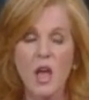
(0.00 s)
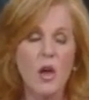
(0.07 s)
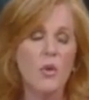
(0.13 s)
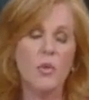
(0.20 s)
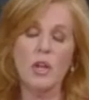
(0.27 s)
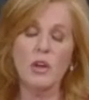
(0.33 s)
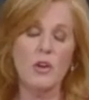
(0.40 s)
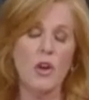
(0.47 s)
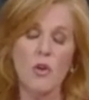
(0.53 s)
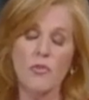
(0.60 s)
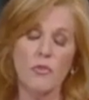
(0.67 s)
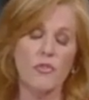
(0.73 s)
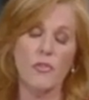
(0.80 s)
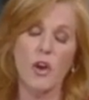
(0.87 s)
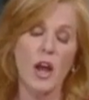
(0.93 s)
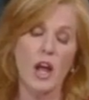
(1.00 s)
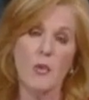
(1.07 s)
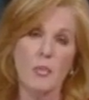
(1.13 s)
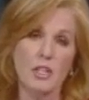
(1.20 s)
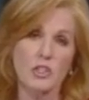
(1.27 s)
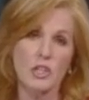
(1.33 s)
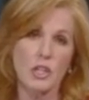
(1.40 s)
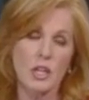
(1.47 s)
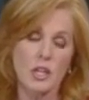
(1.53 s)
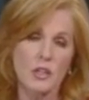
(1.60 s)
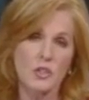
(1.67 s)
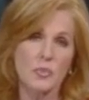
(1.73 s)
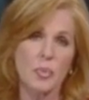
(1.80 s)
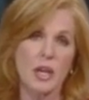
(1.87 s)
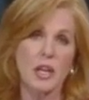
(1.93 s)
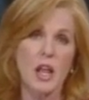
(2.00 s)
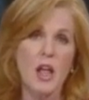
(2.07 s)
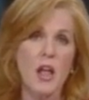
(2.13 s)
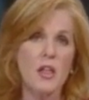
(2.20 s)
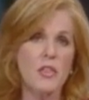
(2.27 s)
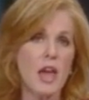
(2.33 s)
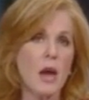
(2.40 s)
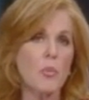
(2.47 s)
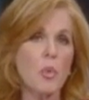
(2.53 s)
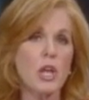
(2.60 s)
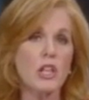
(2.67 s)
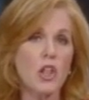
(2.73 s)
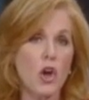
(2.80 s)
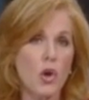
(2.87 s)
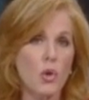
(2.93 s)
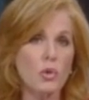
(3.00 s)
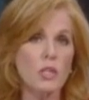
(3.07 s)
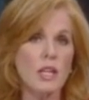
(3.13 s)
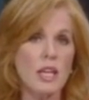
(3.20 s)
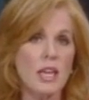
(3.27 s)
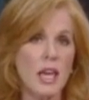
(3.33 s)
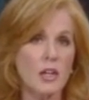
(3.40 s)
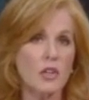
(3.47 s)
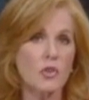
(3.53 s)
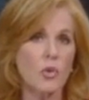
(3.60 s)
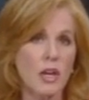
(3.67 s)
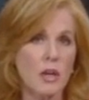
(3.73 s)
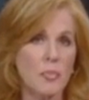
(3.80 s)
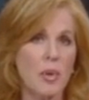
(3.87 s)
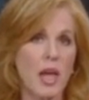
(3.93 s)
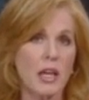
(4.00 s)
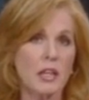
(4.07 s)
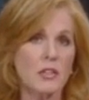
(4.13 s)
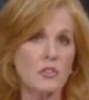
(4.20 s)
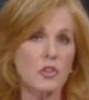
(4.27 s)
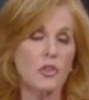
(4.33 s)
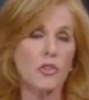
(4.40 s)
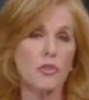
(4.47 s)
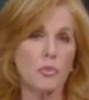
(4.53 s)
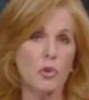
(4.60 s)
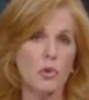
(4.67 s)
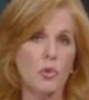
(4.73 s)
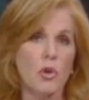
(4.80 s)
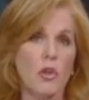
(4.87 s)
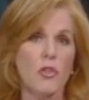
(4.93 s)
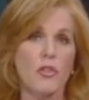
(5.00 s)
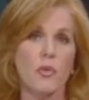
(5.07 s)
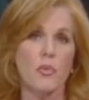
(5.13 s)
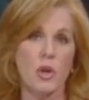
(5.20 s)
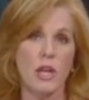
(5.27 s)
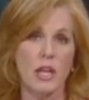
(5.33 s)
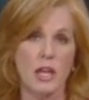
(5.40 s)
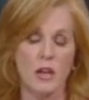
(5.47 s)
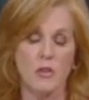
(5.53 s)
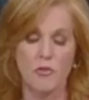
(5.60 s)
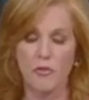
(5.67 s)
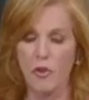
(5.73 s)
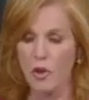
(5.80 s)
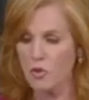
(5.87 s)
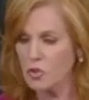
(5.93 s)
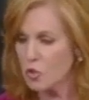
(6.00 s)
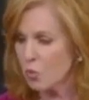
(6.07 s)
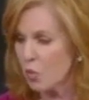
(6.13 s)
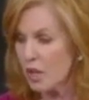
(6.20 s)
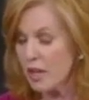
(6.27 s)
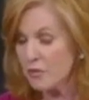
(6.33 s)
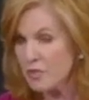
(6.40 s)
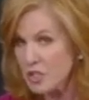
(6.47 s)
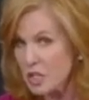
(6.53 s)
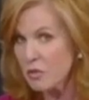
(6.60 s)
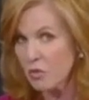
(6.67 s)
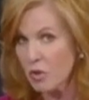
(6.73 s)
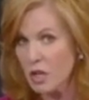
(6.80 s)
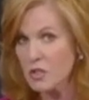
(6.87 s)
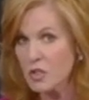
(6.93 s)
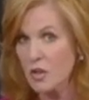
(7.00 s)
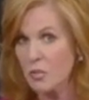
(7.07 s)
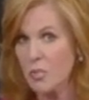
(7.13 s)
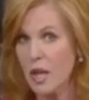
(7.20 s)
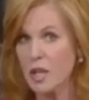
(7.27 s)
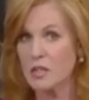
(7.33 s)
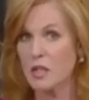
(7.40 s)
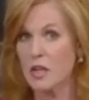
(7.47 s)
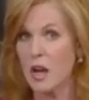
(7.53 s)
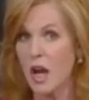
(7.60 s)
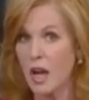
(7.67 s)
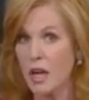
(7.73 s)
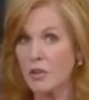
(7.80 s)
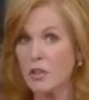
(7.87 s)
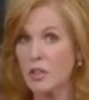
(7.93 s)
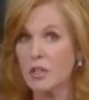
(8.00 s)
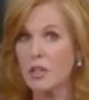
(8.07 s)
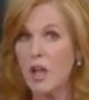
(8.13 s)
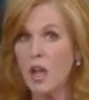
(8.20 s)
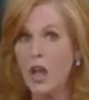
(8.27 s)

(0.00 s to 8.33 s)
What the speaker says: We don't know for how much it is, but that will only get Greek banks through the weekend. Folks, we have seen runs on banks in Ireland.